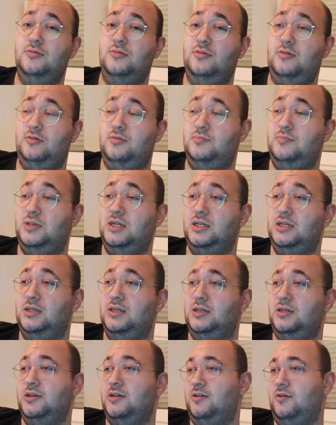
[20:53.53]
on my
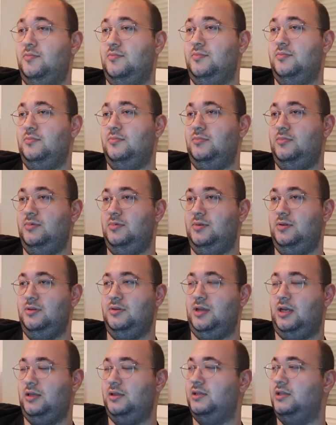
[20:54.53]

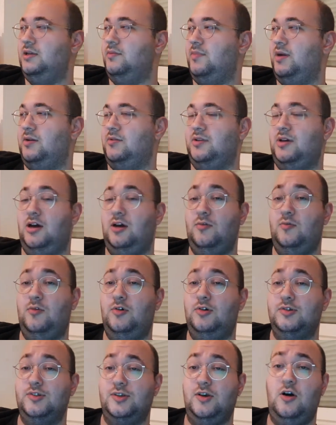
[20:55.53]
the amount that I
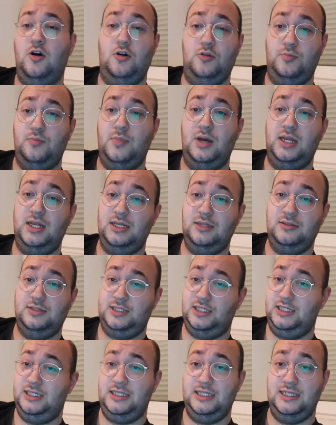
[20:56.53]
was on my little
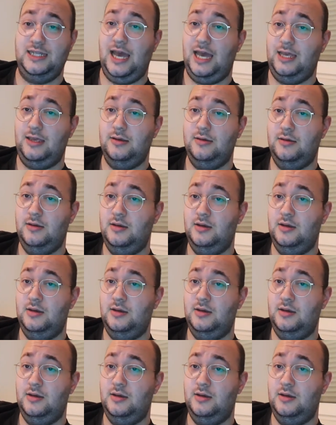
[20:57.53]
cheaty day.